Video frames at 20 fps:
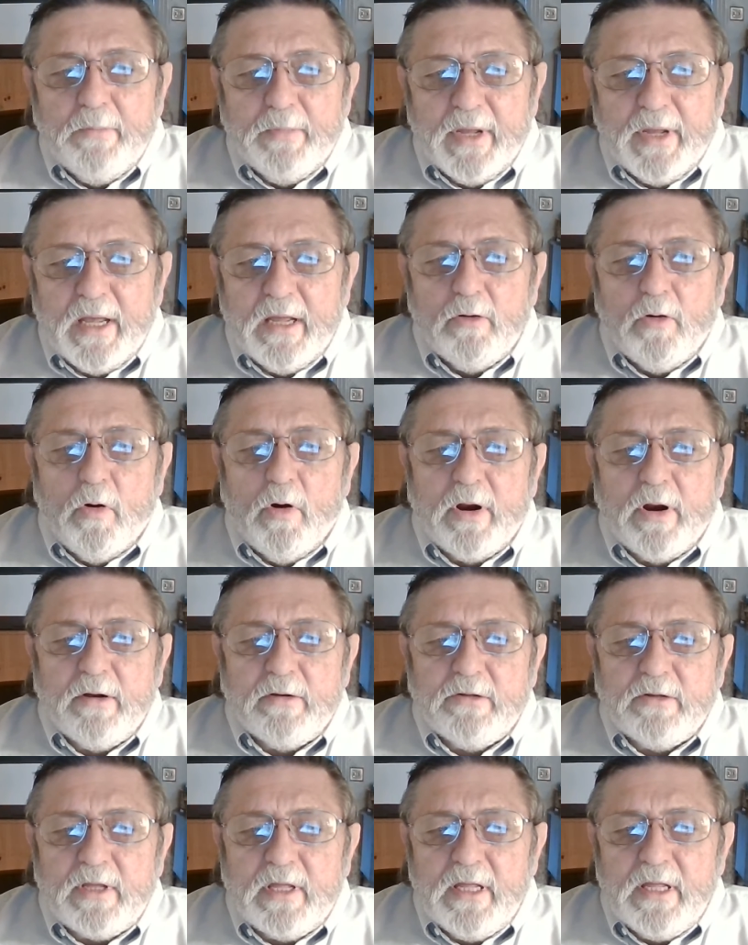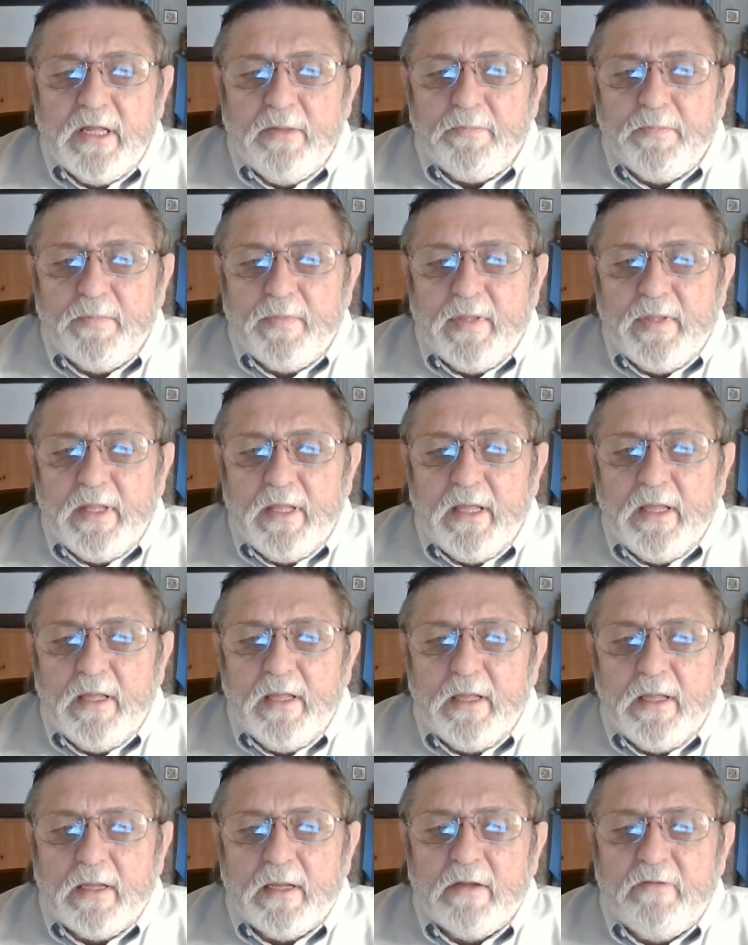In order to keep
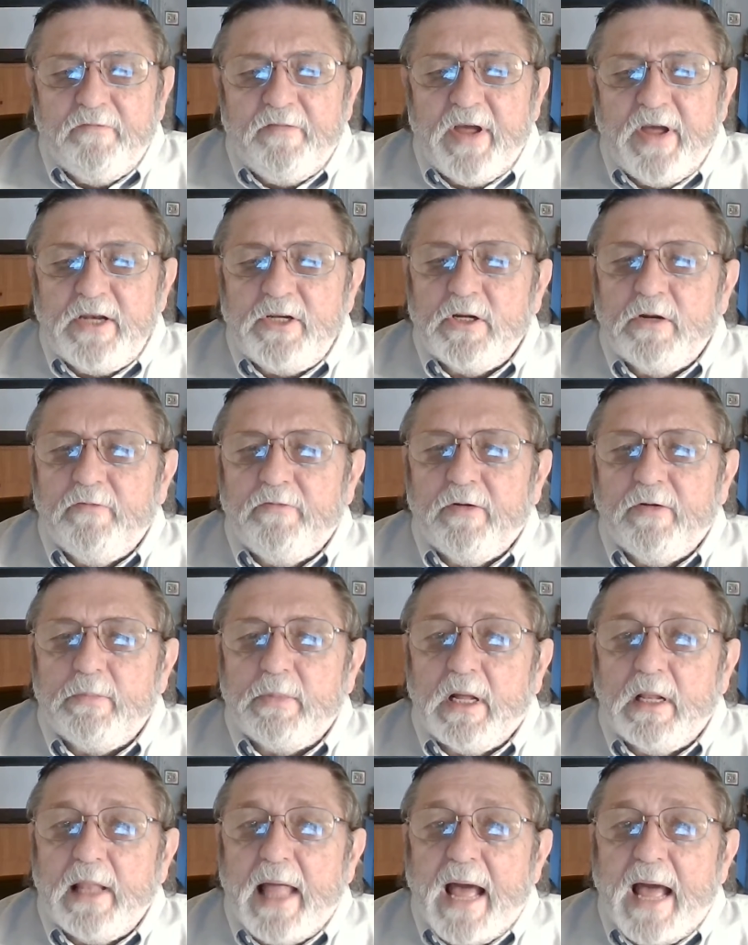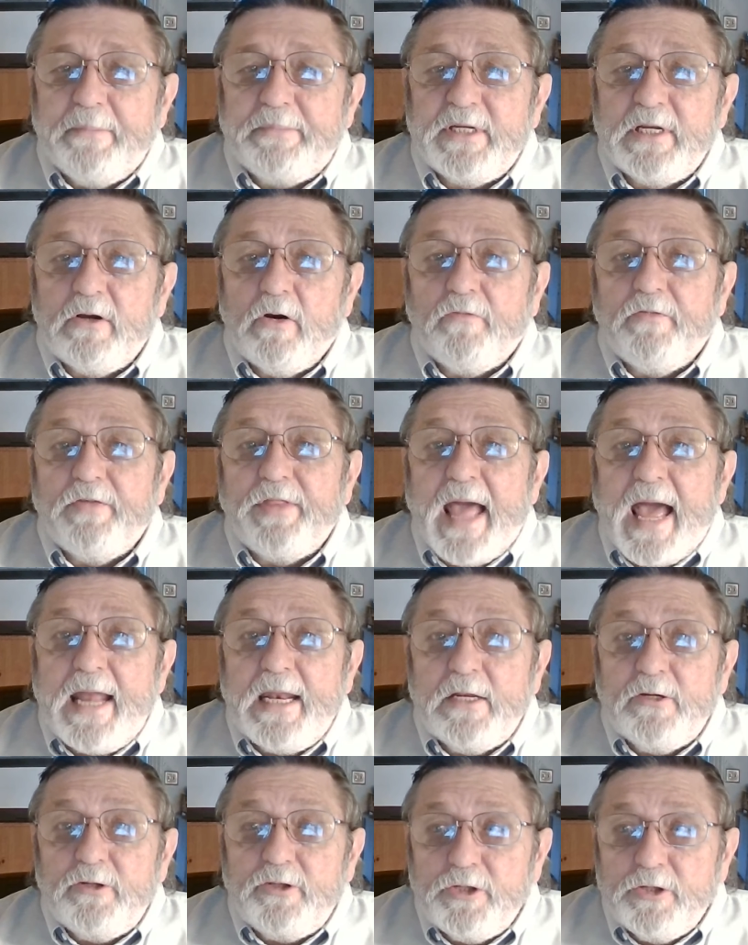the convention from collapsing over
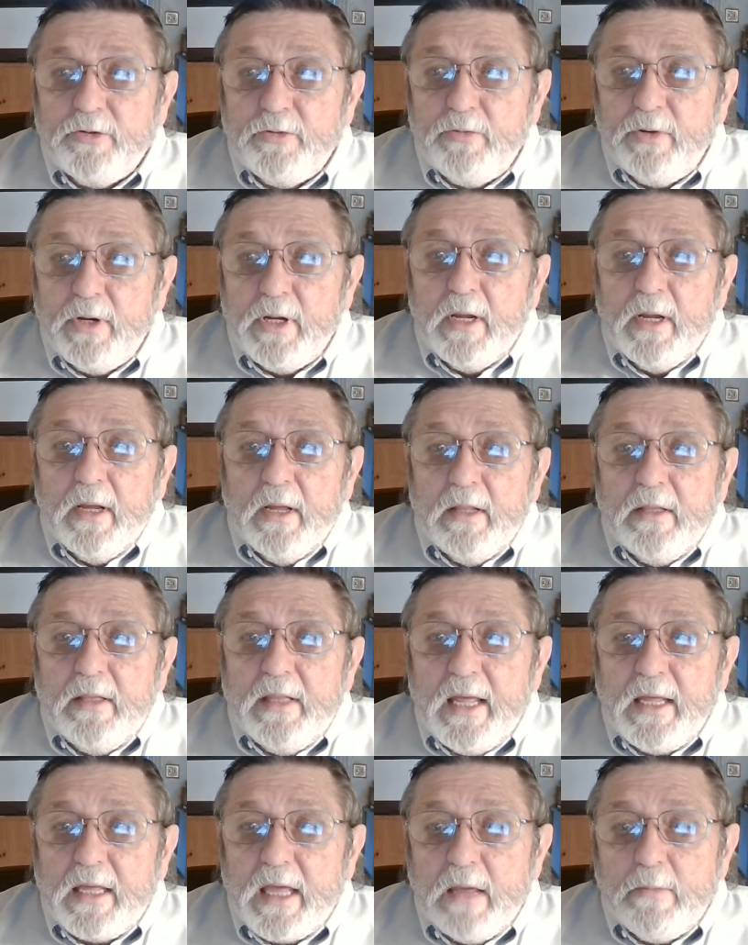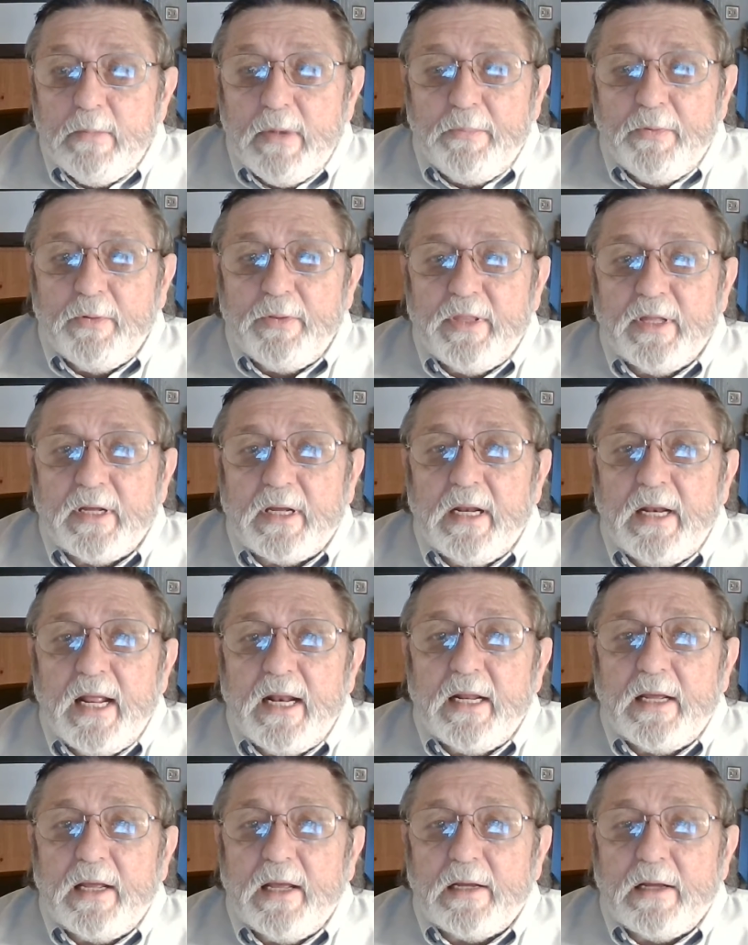that issue, they came up with a
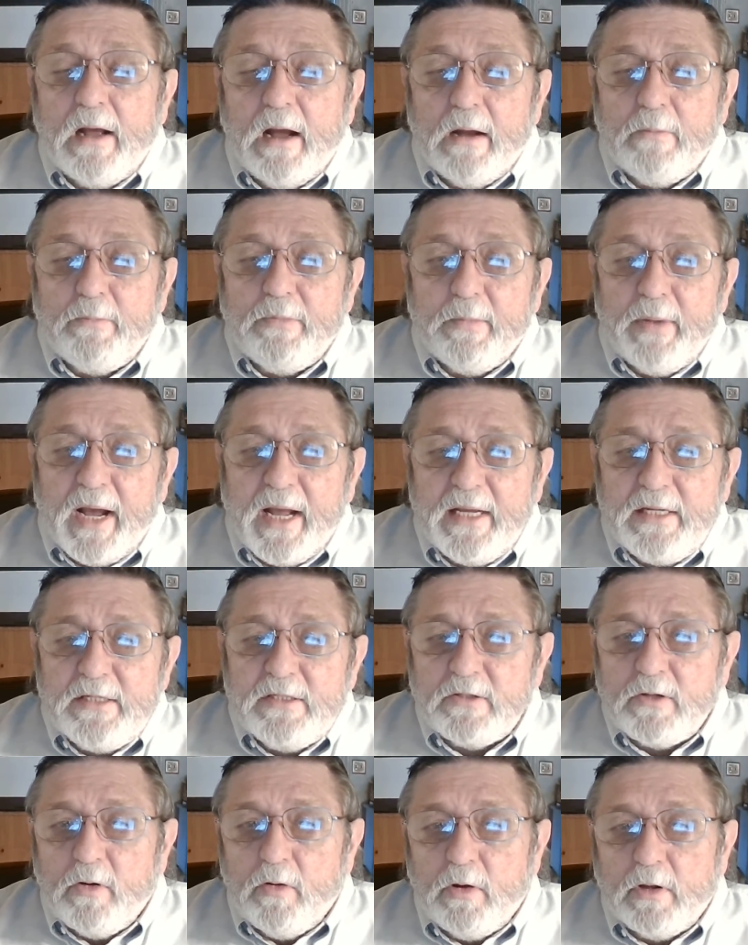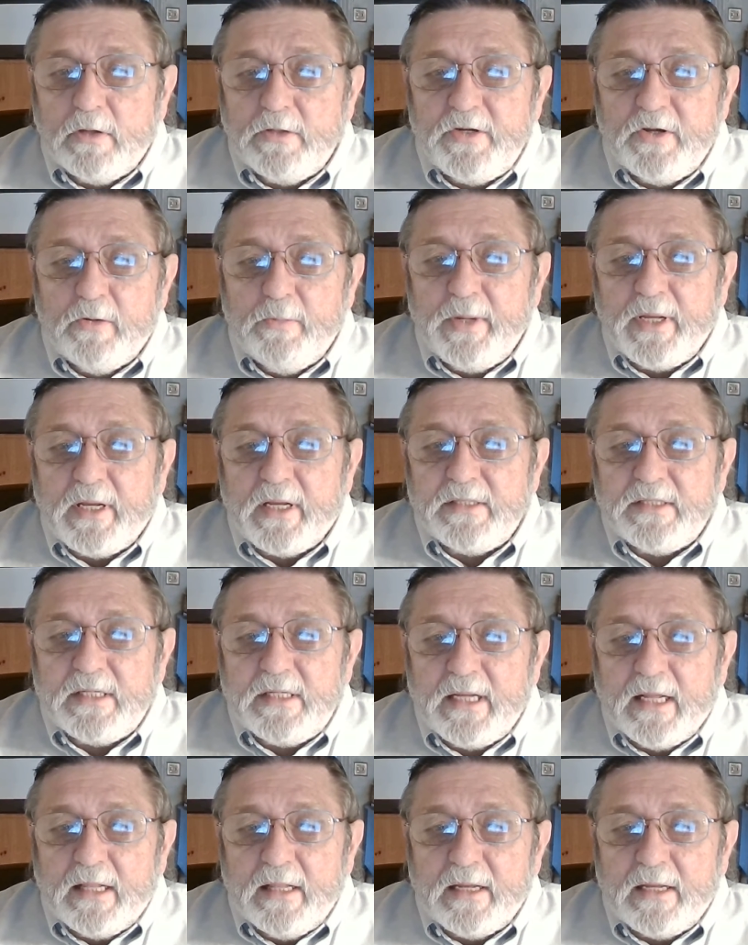Connecticut Compromise, called so because the
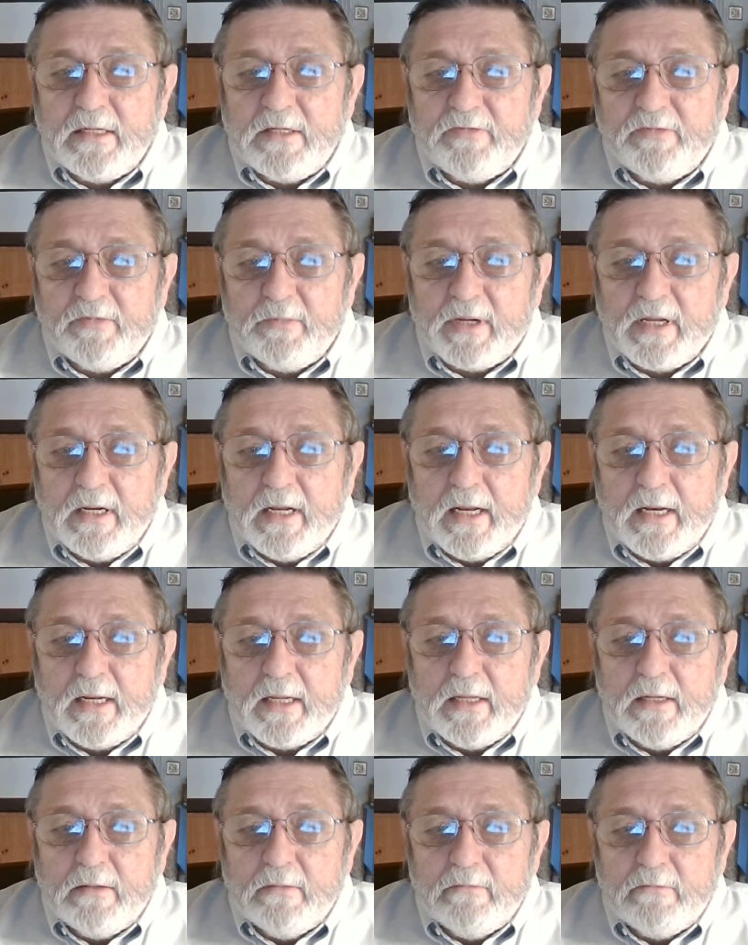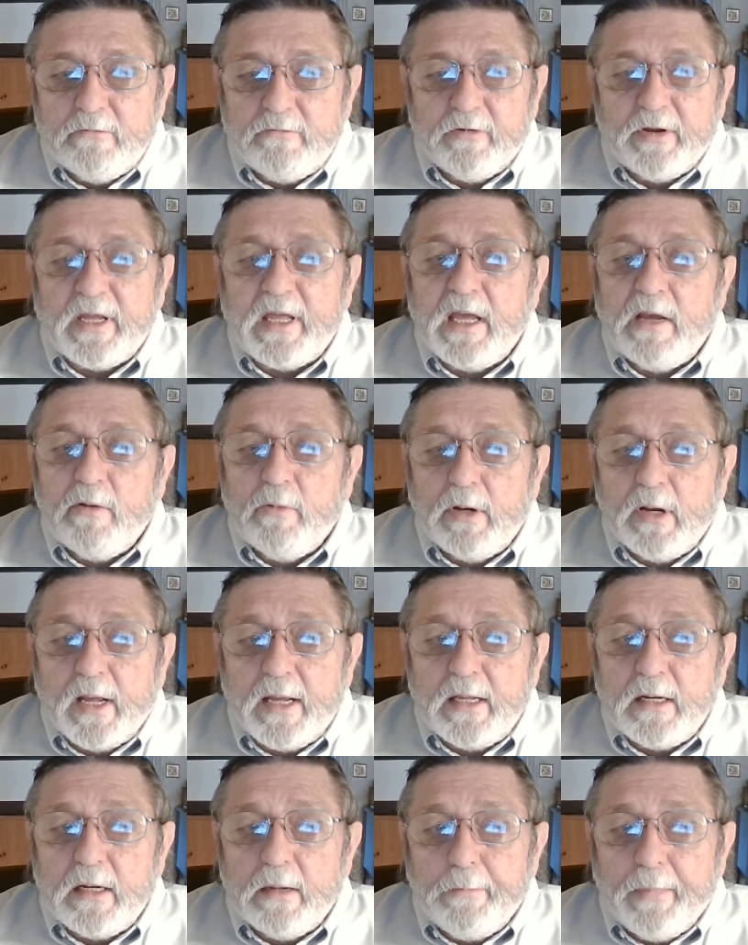delegates from Connecticut, drinking one
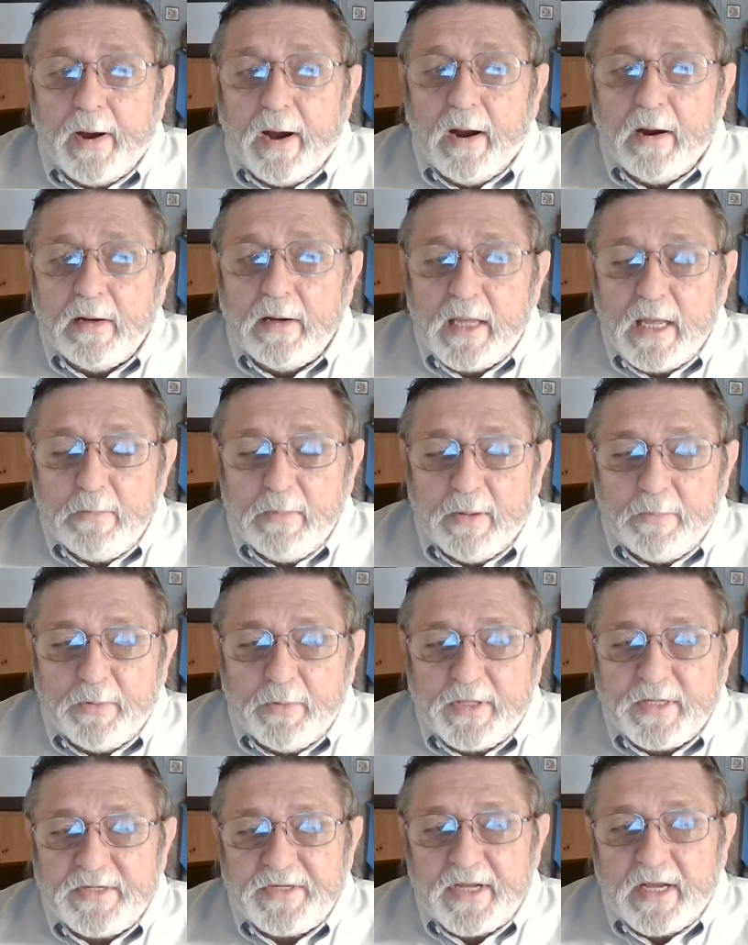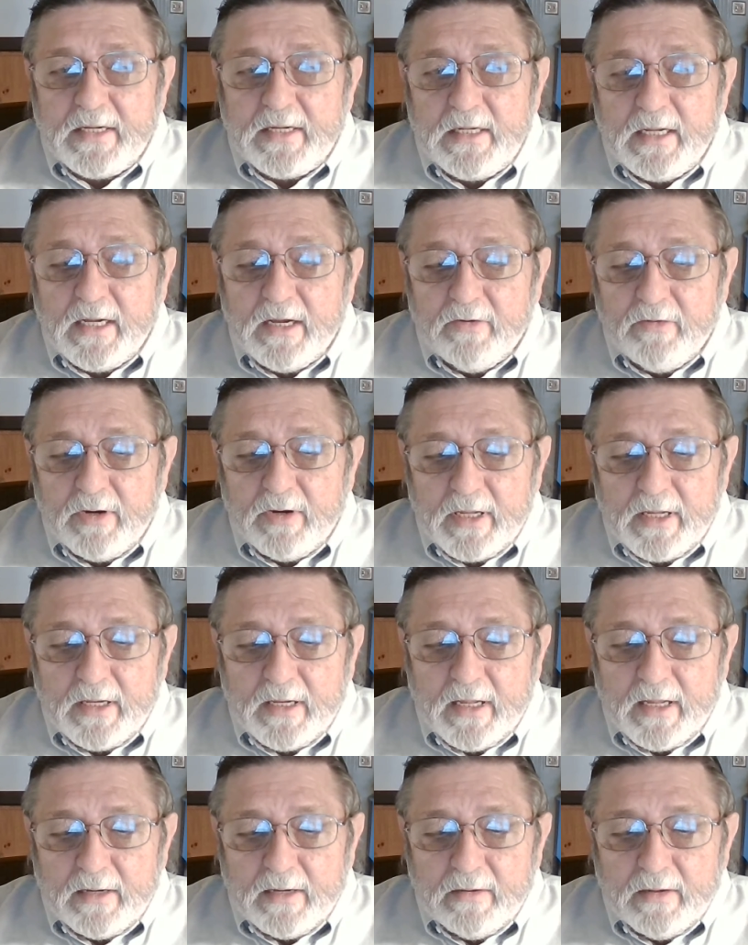night in a bar, came up with this idea, and
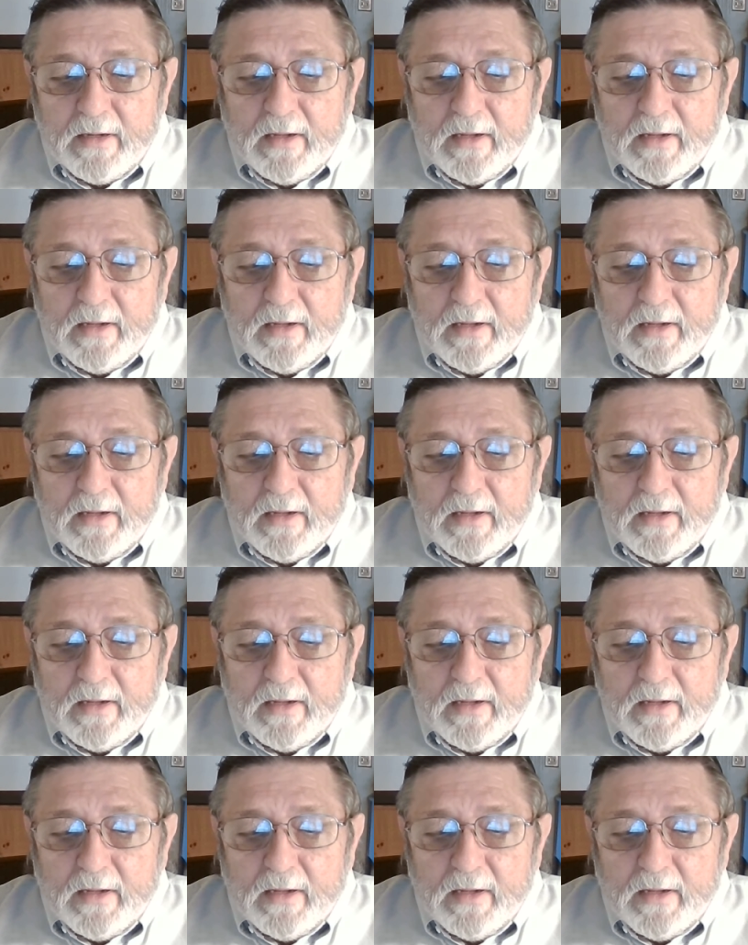it